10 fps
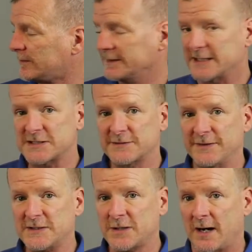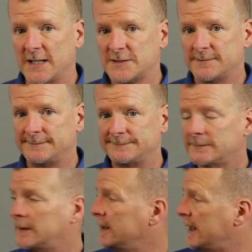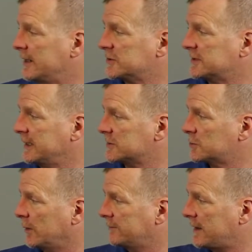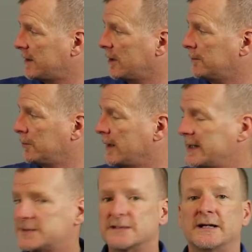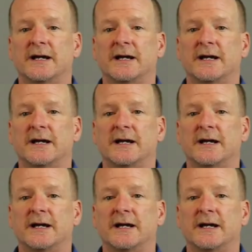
That's his fixed cost. And he's going to take his $25 price,